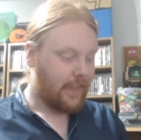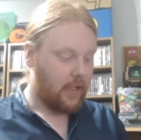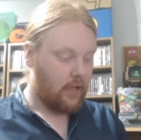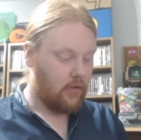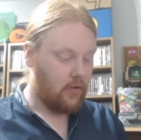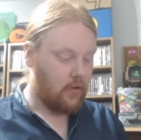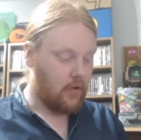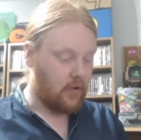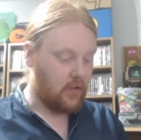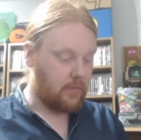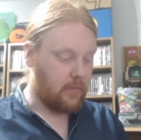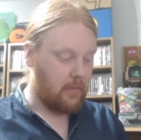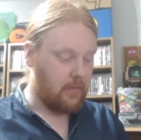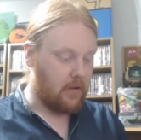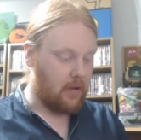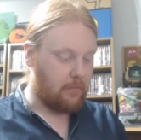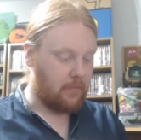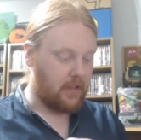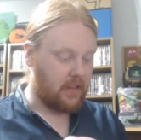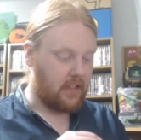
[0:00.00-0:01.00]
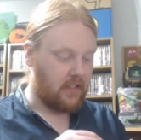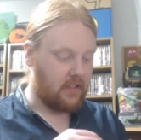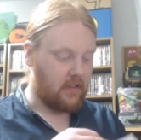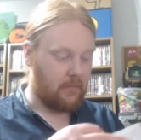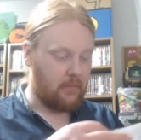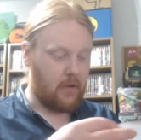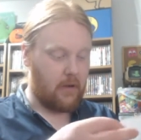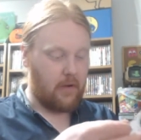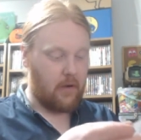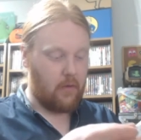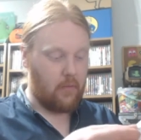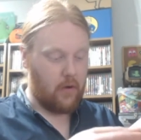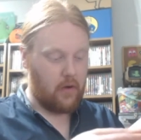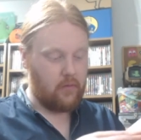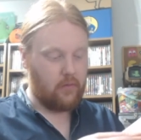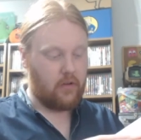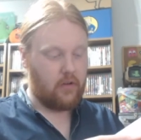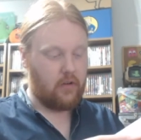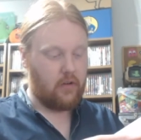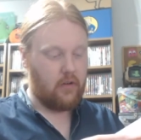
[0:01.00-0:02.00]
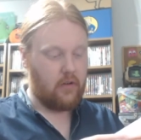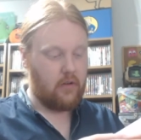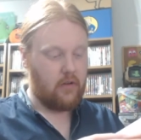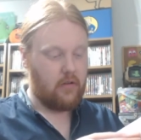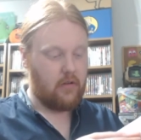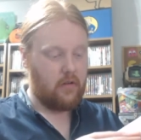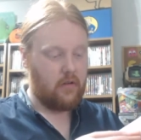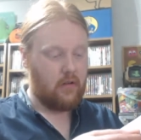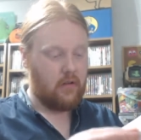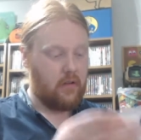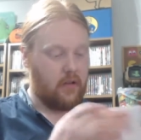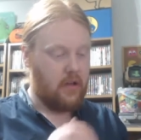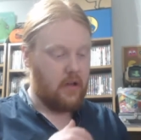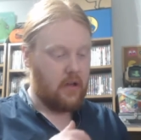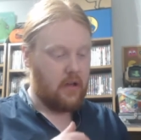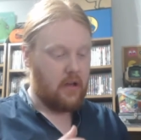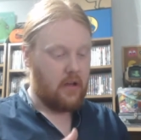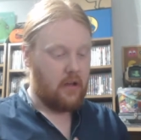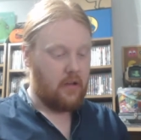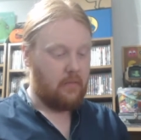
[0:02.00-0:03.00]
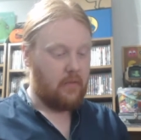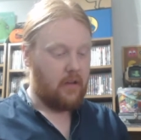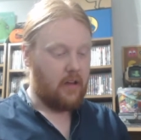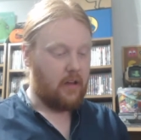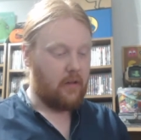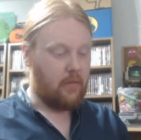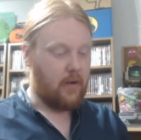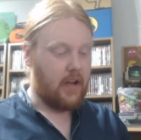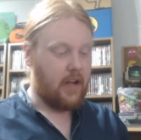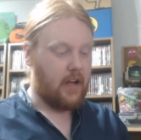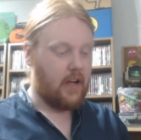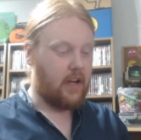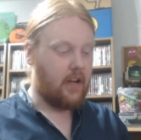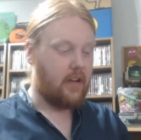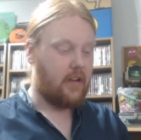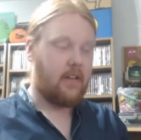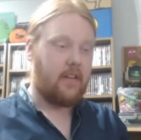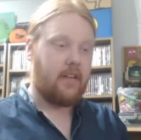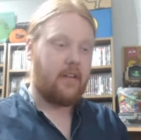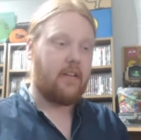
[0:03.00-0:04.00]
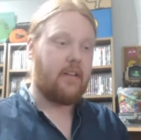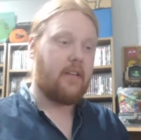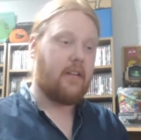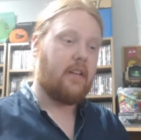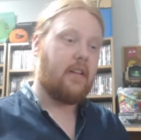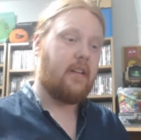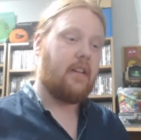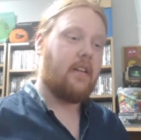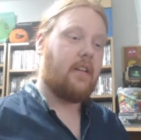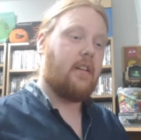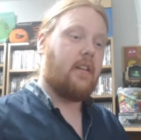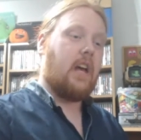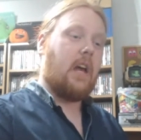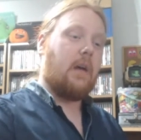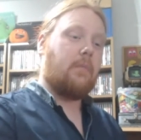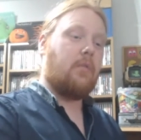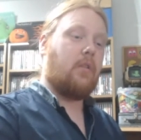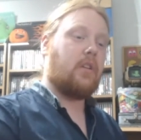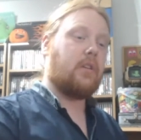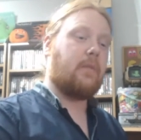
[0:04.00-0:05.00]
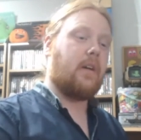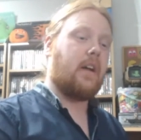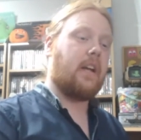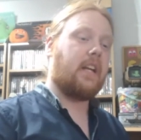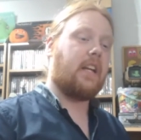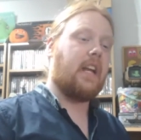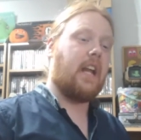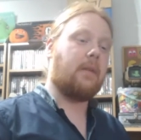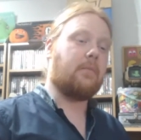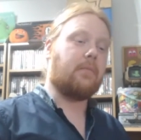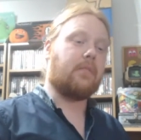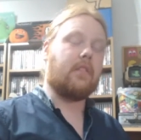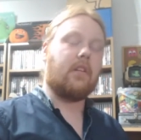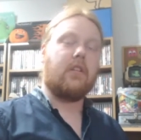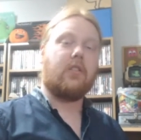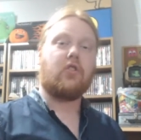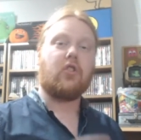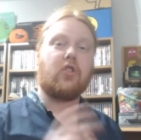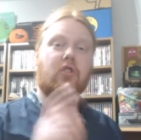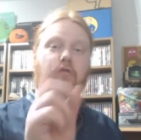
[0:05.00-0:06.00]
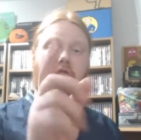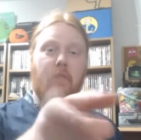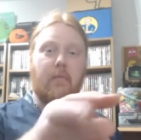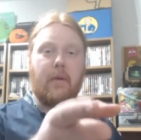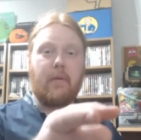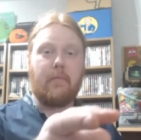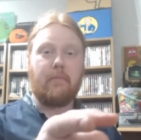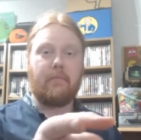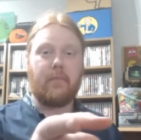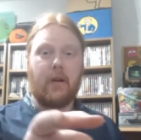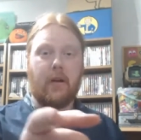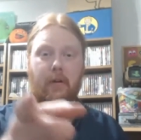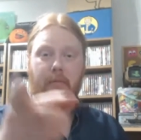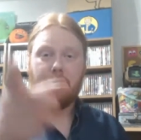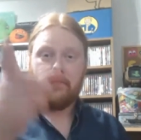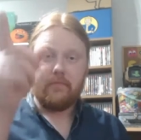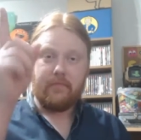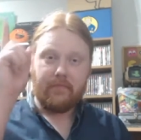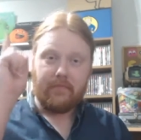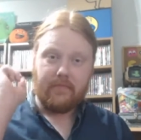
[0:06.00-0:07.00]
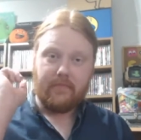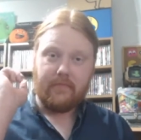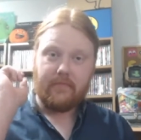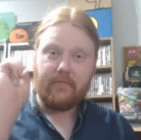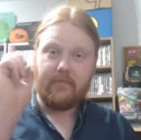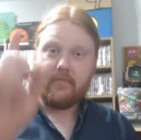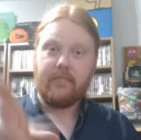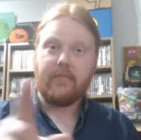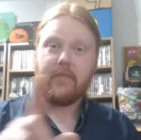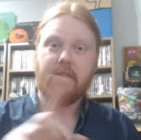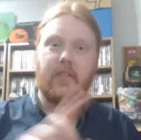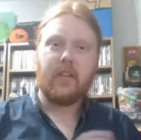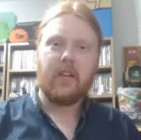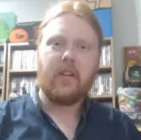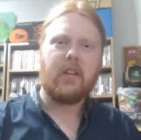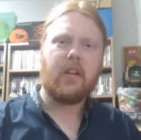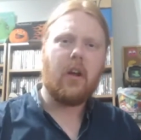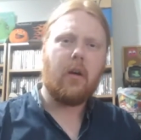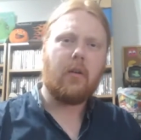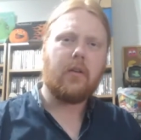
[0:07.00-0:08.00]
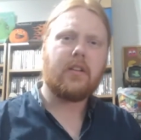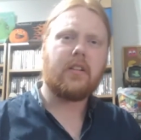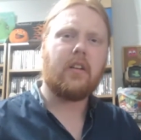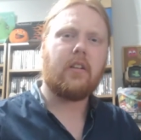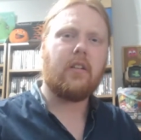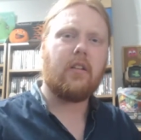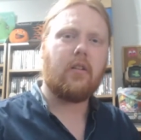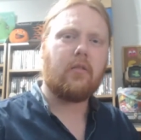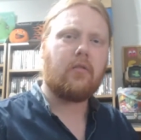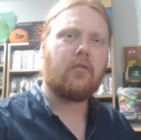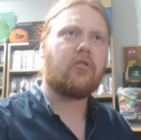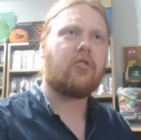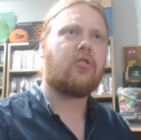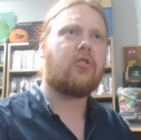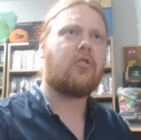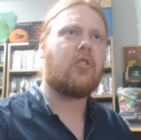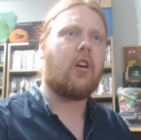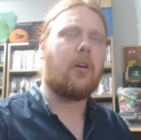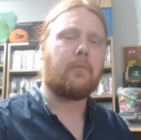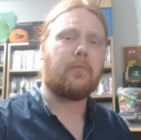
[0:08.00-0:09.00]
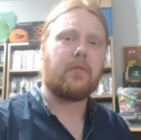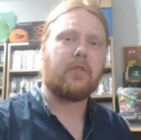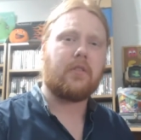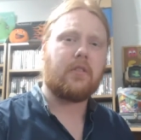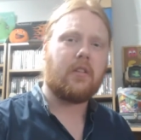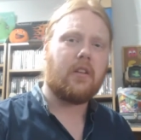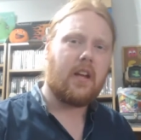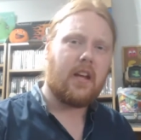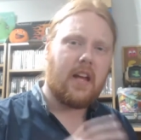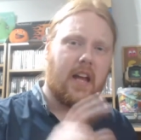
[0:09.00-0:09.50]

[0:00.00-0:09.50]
who knows? Maybe I'll pick these up, maybe I won't. Either way, I'm always buying games. Just remember, go into your local shops.